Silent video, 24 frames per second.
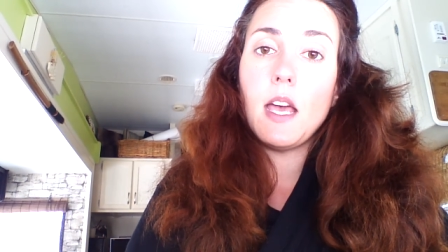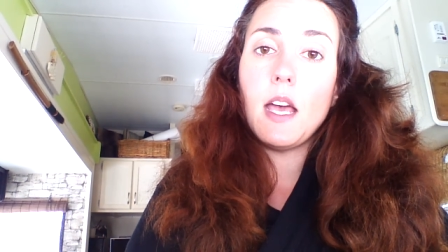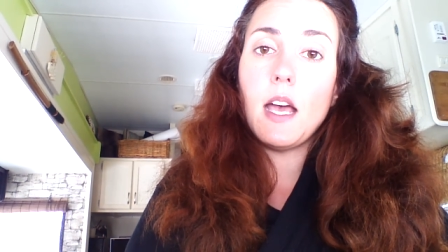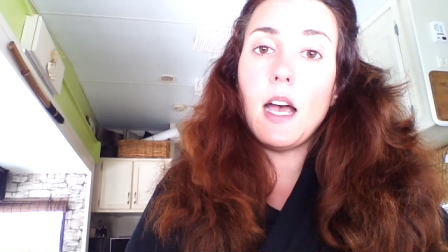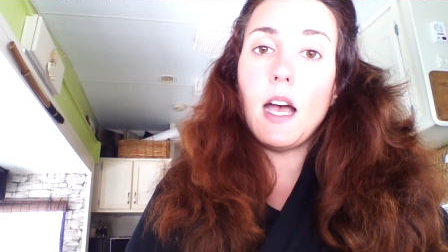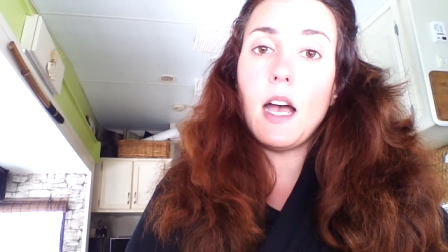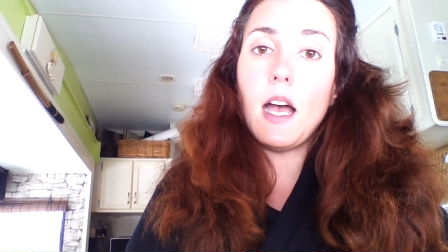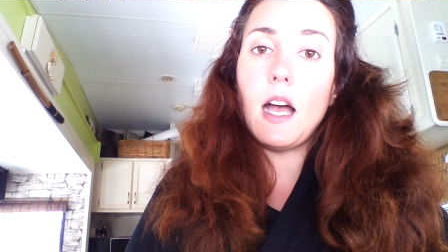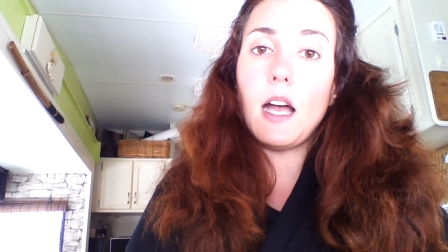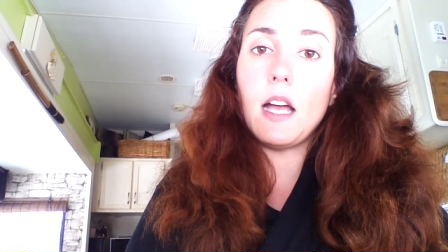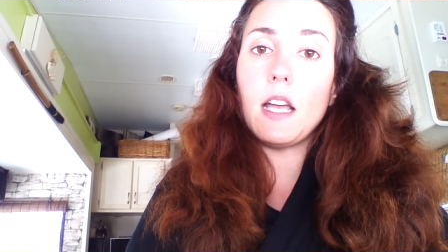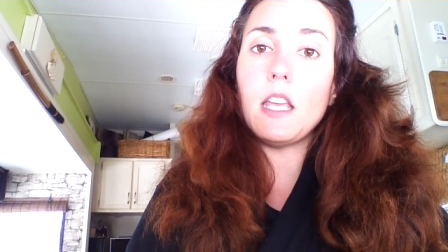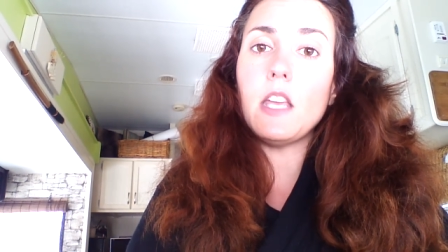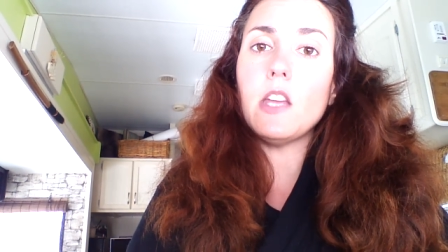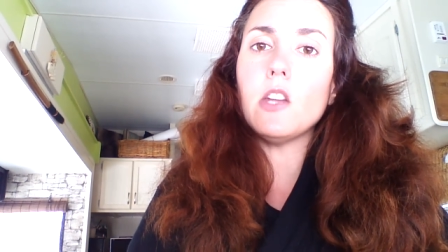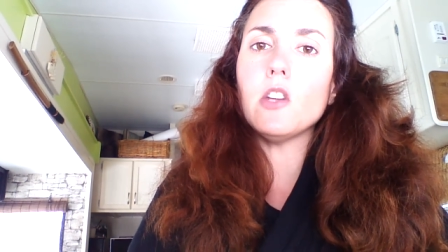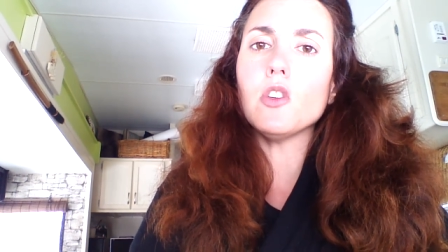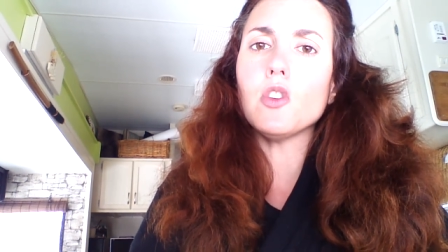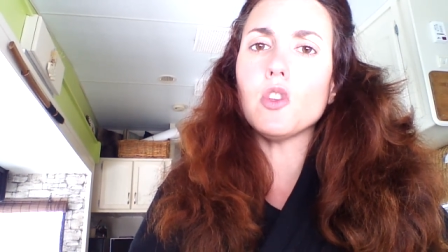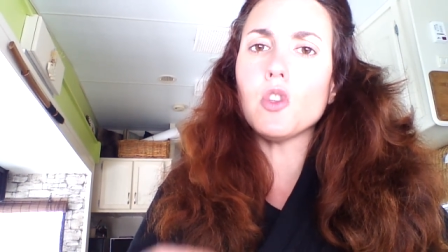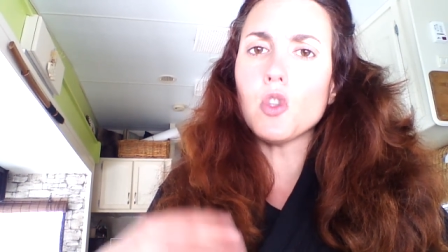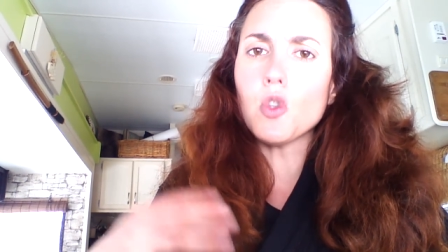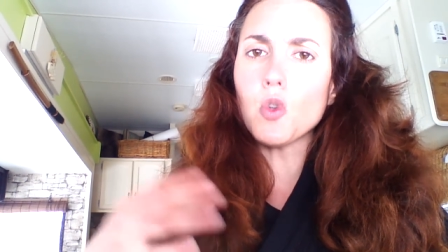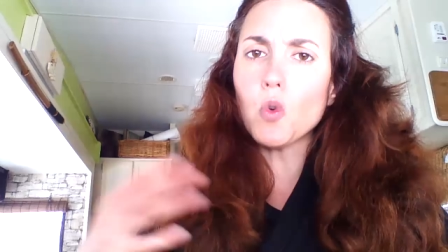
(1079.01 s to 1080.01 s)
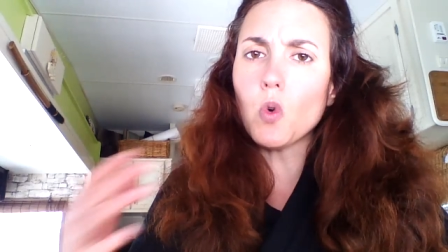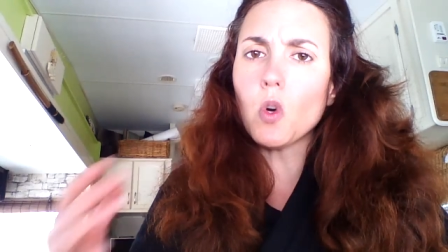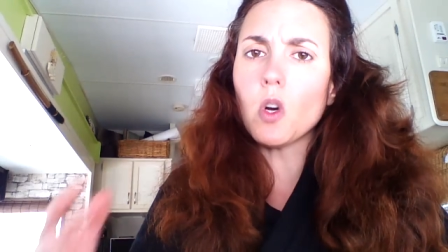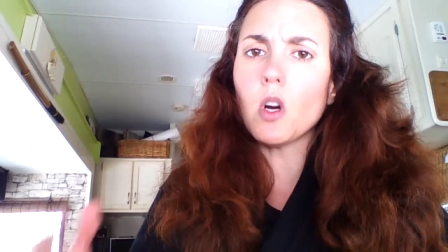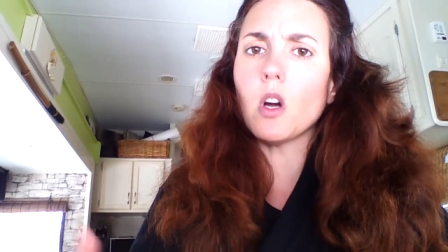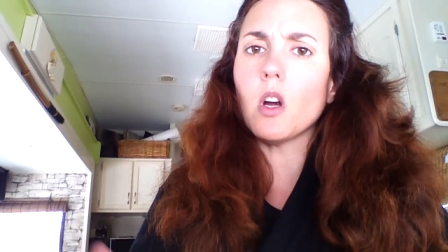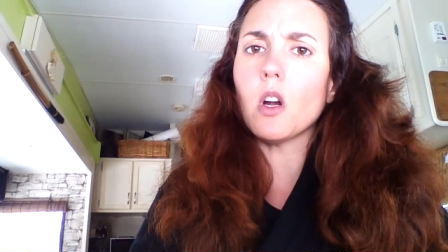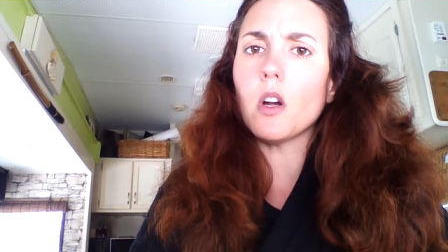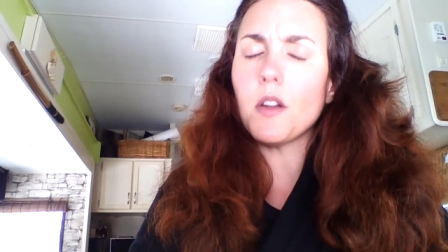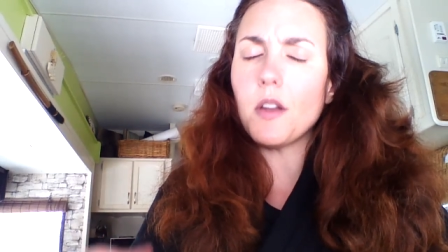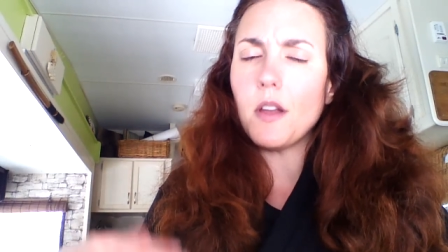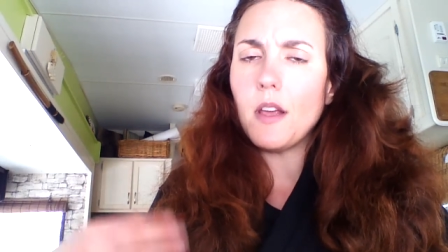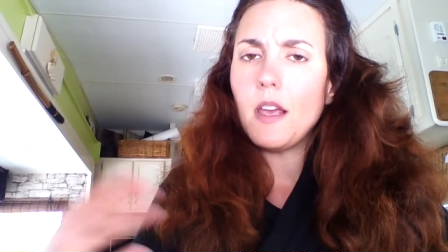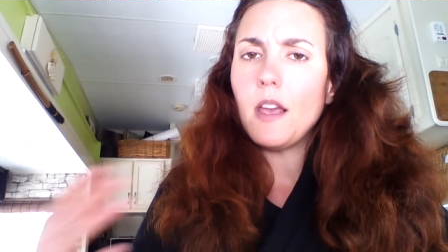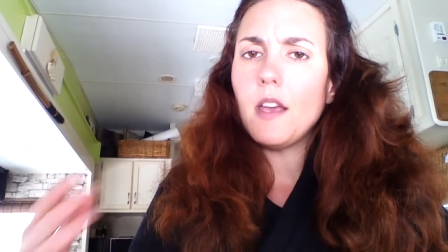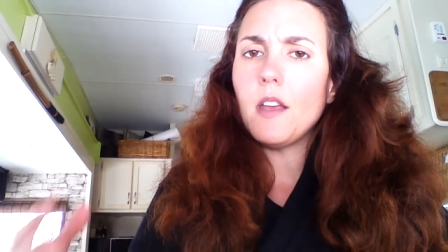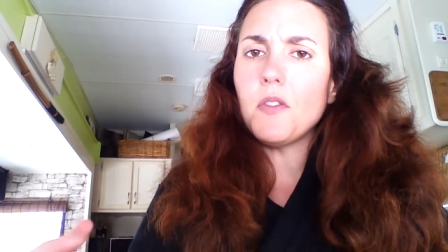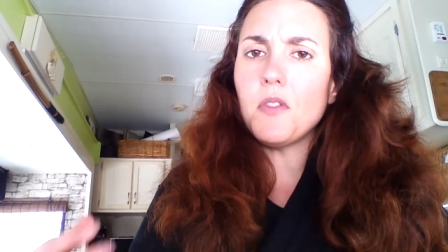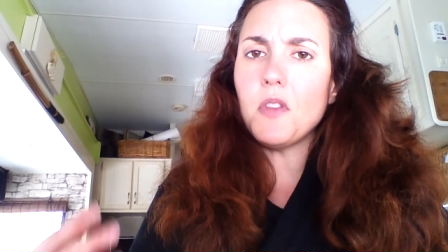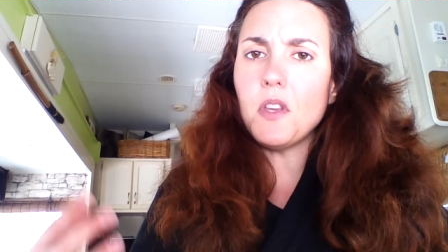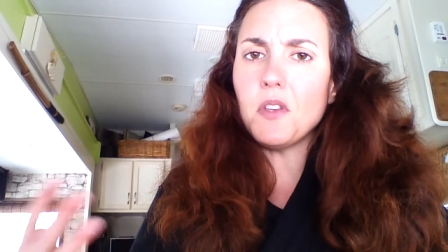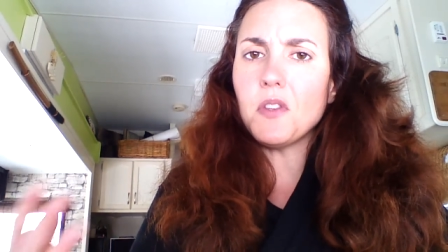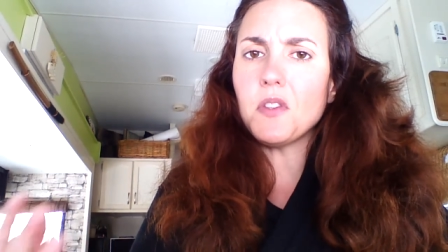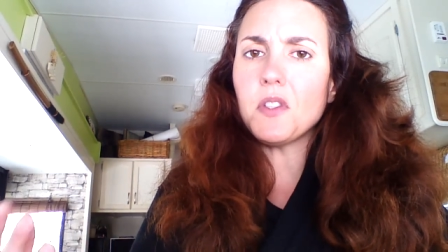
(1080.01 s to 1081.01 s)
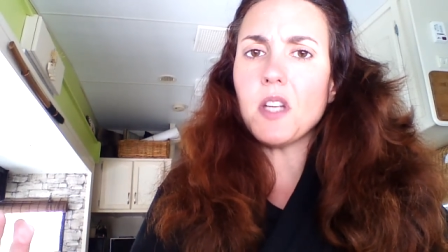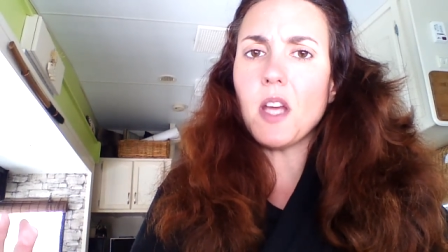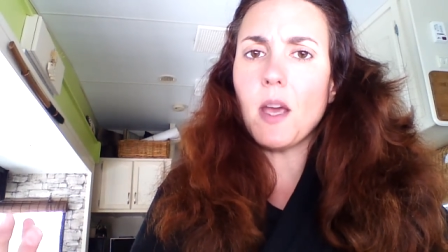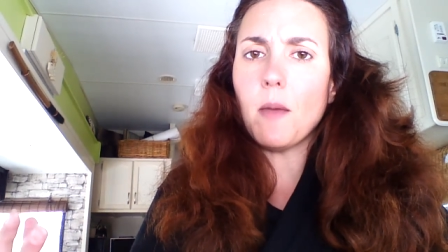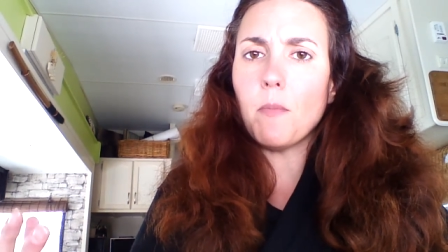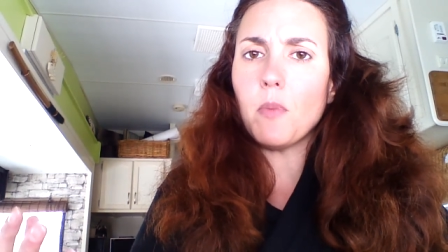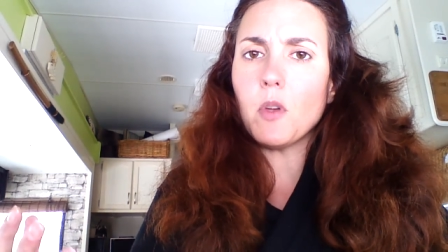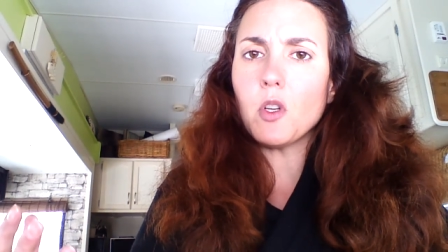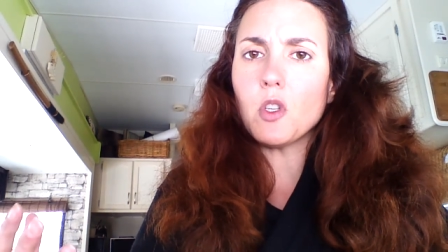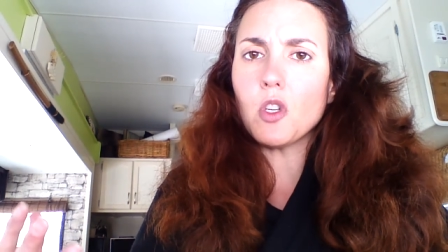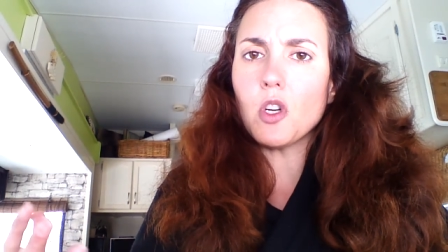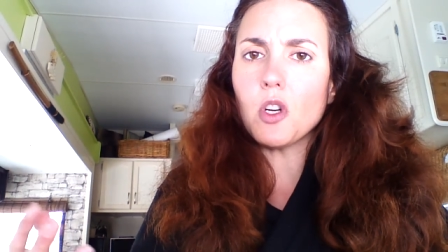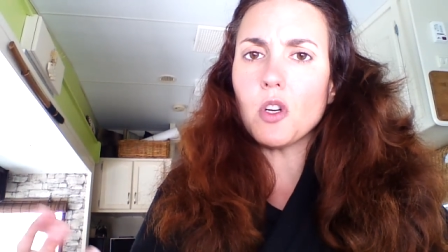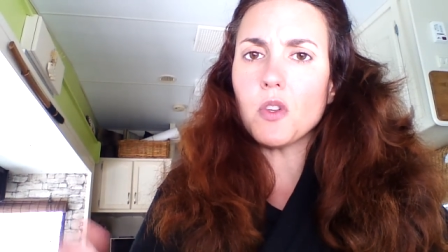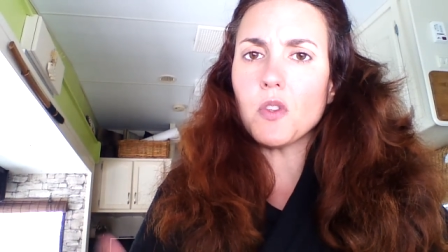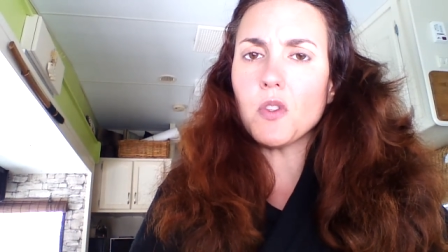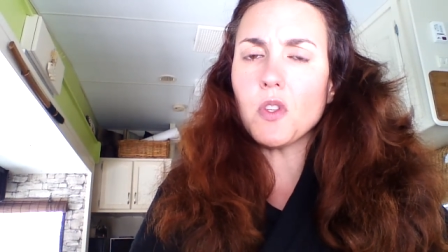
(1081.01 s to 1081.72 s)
uh, endured these temperatures.